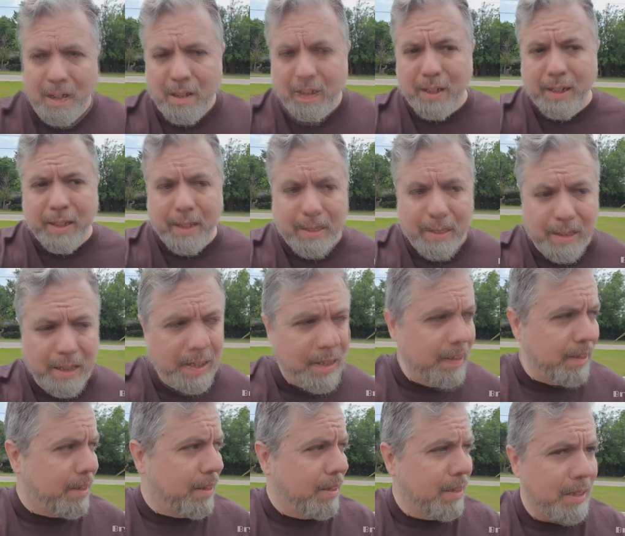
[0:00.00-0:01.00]
Like I said,
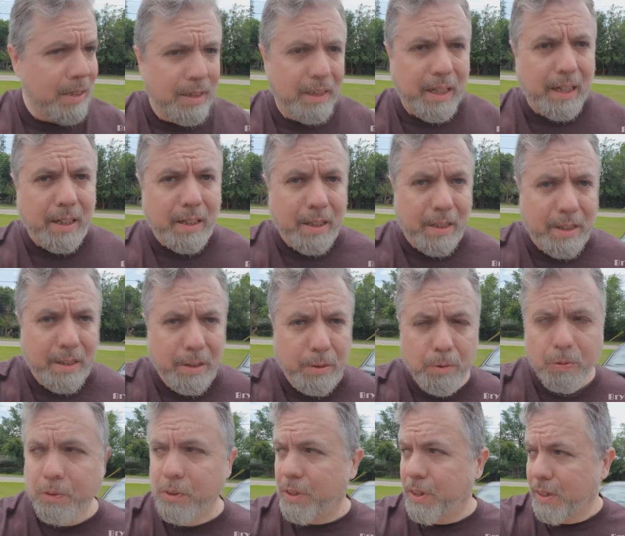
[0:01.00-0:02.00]
this isn't technically
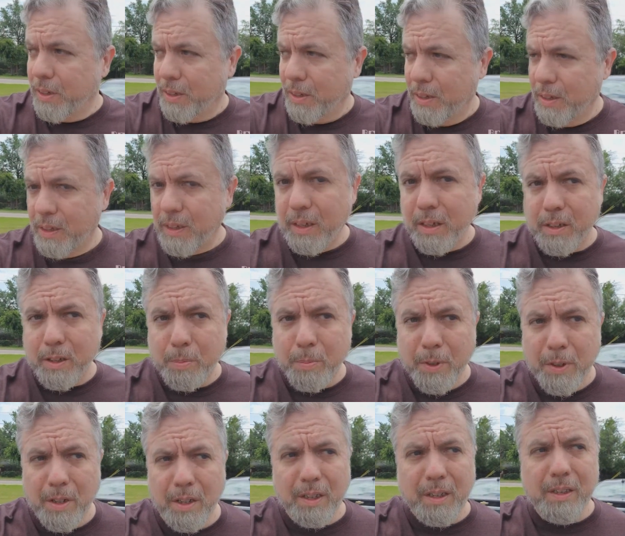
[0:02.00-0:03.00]
Route 66
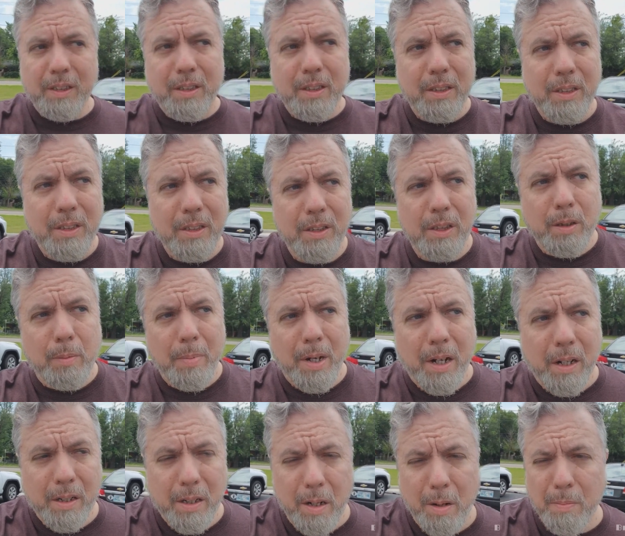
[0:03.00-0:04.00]
because this is
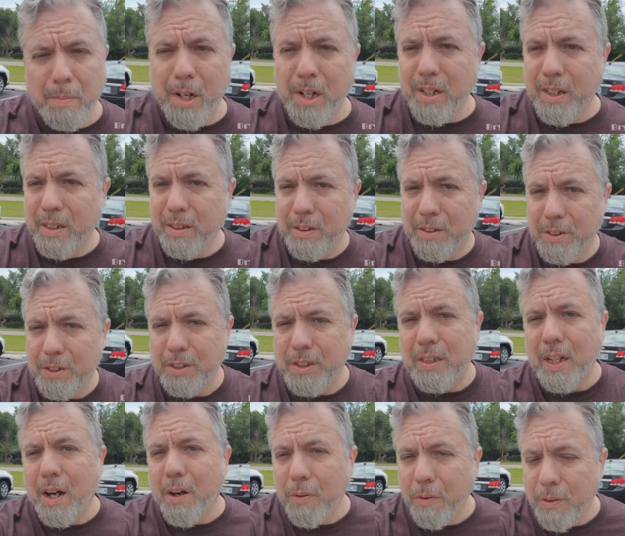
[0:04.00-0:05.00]
about a mile
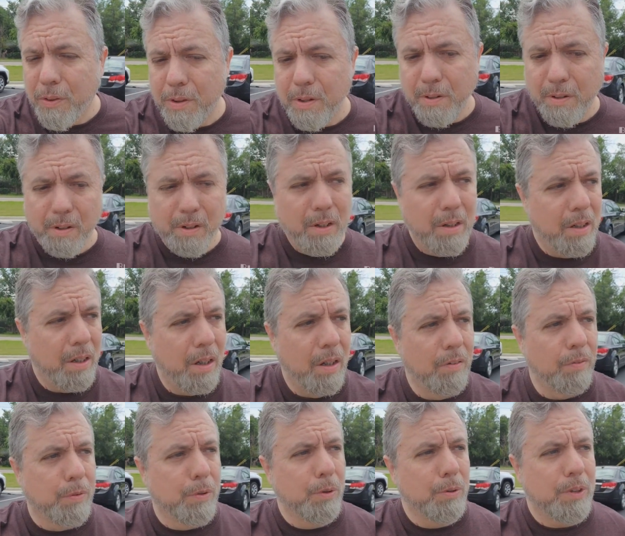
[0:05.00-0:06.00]
south
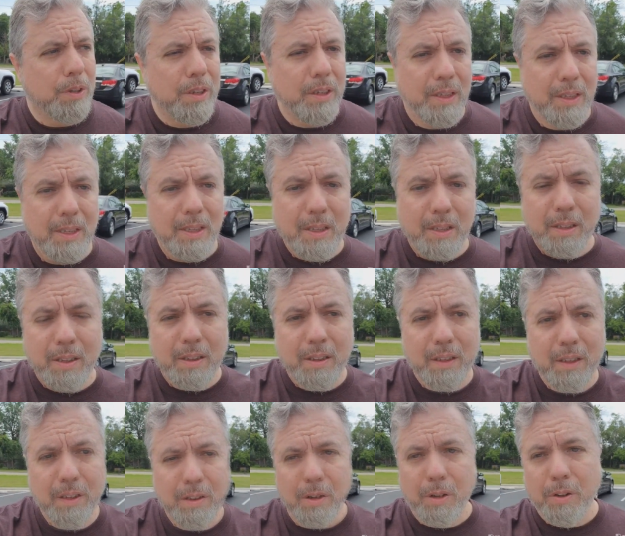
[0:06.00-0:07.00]
of Route 66
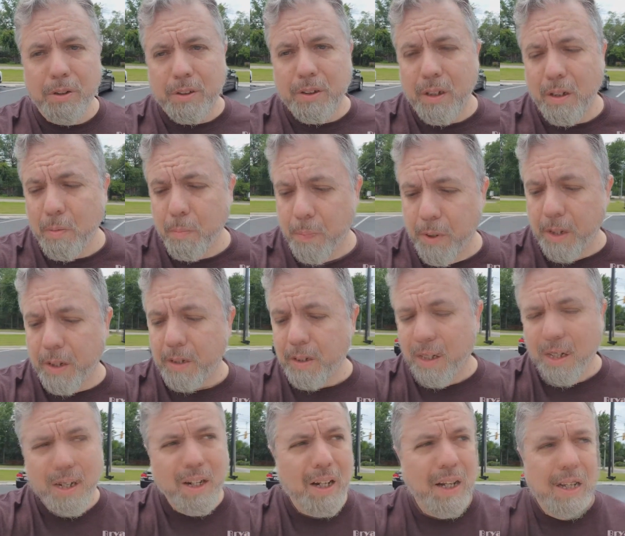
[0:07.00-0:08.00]
in Tulsa, but
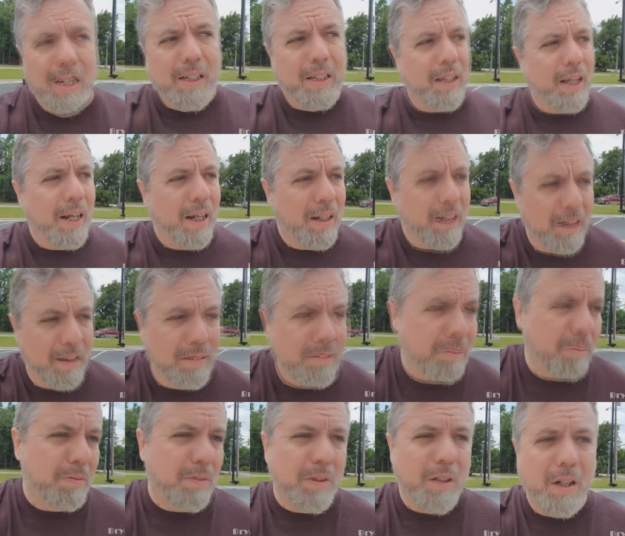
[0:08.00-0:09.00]
you can't,
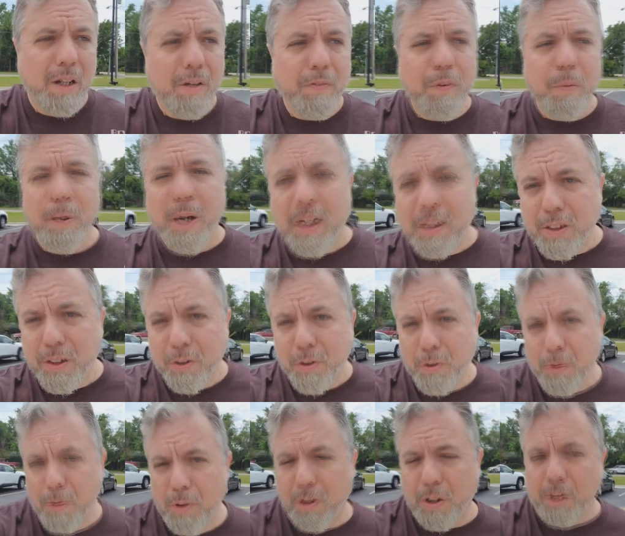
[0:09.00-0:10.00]
if you're passing
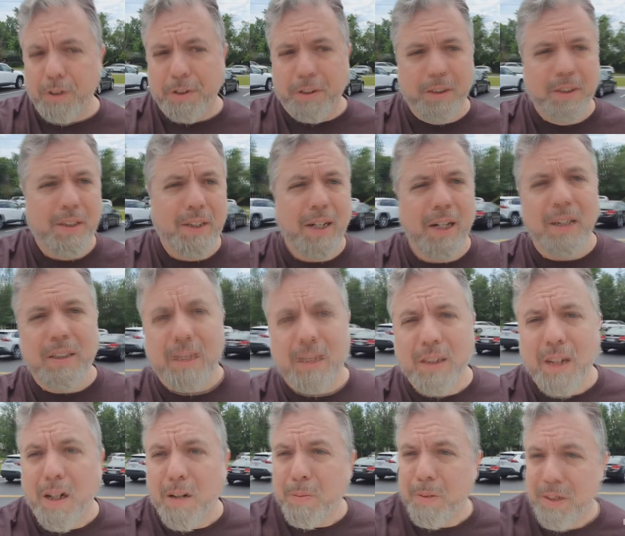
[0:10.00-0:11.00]
through Tulsa, you gotta
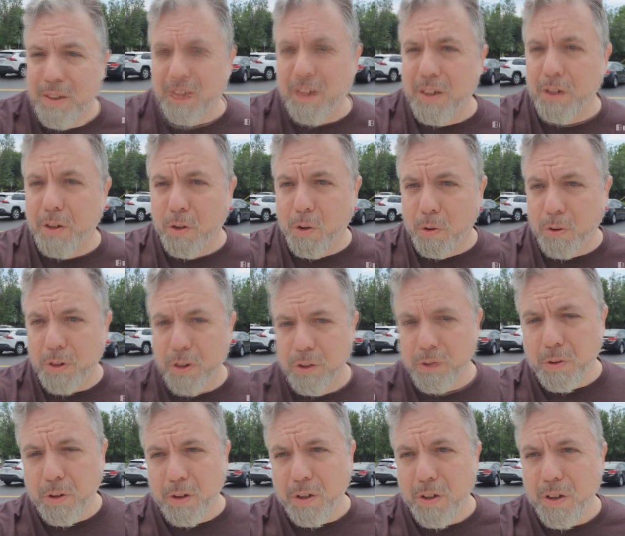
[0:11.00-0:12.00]
stop and see the Golden
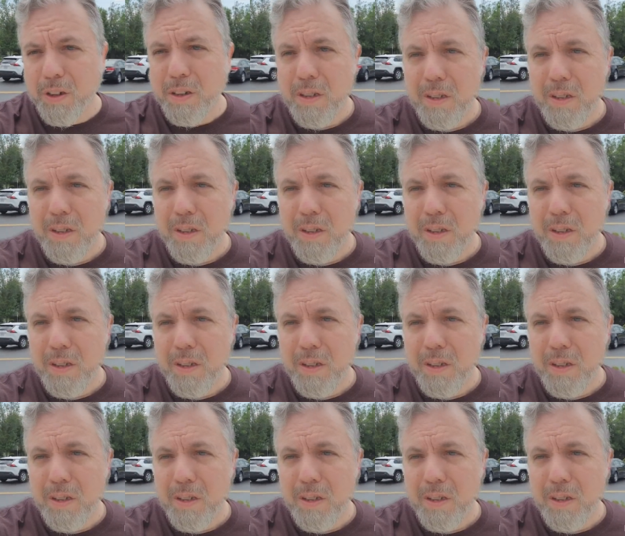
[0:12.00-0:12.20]
Driller.